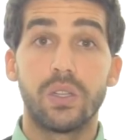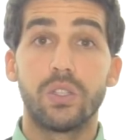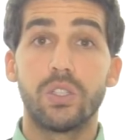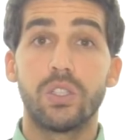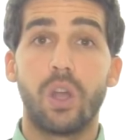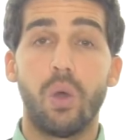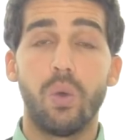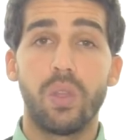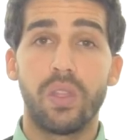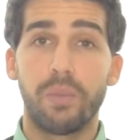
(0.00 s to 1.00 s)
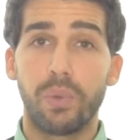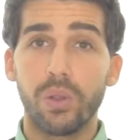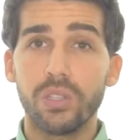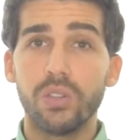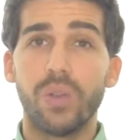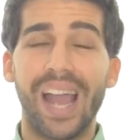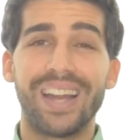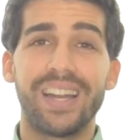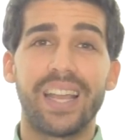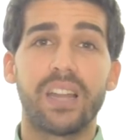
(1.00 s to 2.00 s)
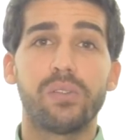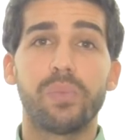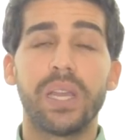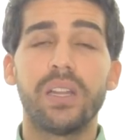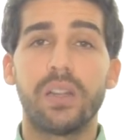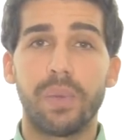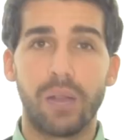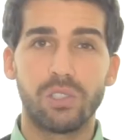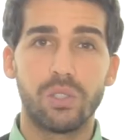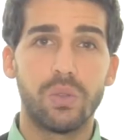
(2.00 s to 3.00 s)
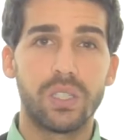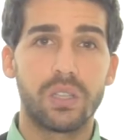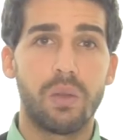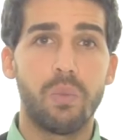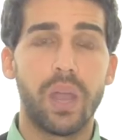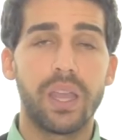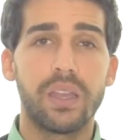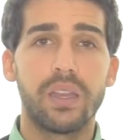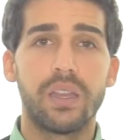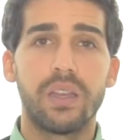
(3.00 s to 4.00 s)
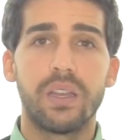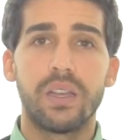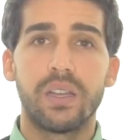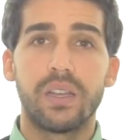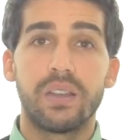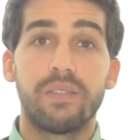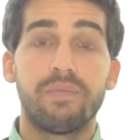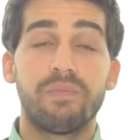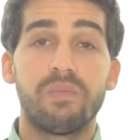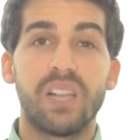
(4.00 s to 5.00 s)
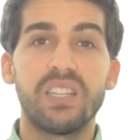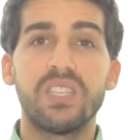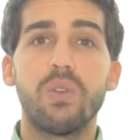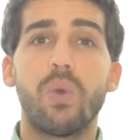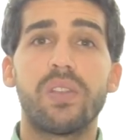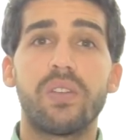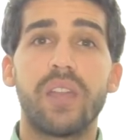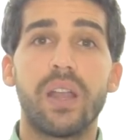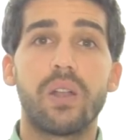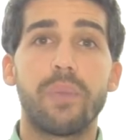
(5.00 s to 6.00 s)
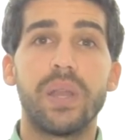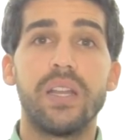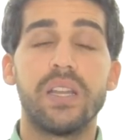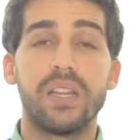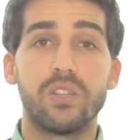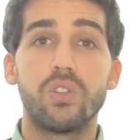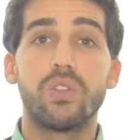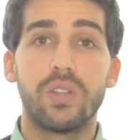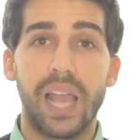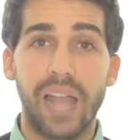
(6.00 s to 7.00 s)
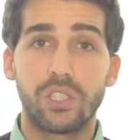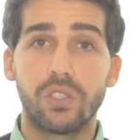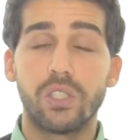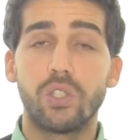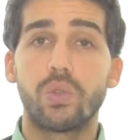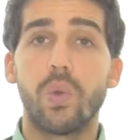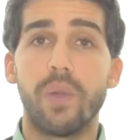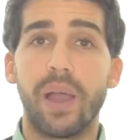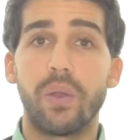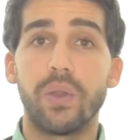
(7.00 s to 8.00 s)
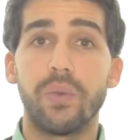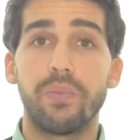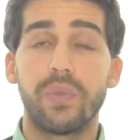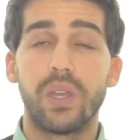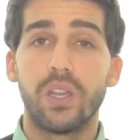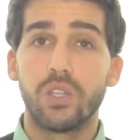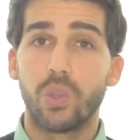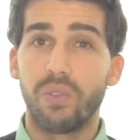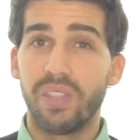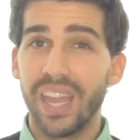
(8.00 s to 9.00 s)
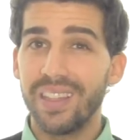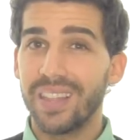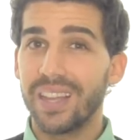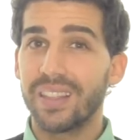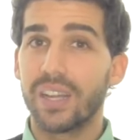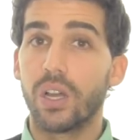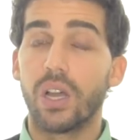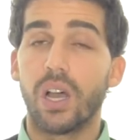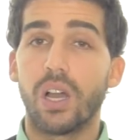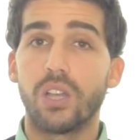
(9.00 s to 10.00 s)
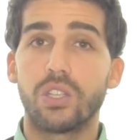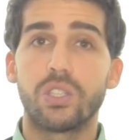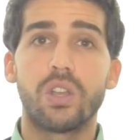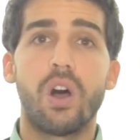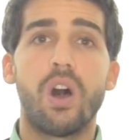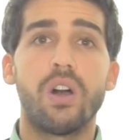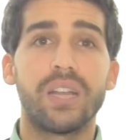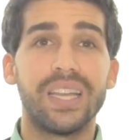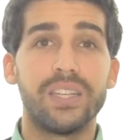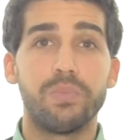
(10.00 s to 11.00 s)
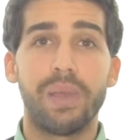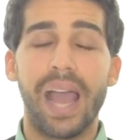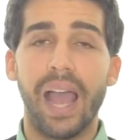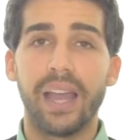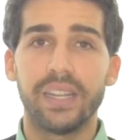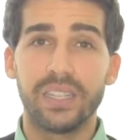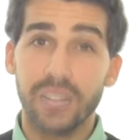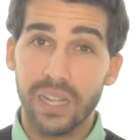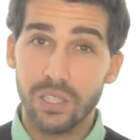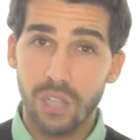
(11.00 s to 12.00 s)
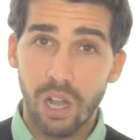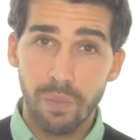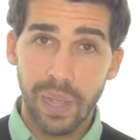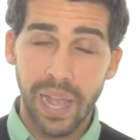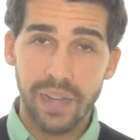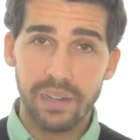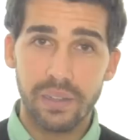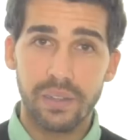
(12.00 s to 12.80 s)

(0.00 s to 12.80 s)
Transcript: So, the person who had a negative opinion about you in some way, let's see whether their opinion is actually true about you. So if they think that a song is bad, is that song bad?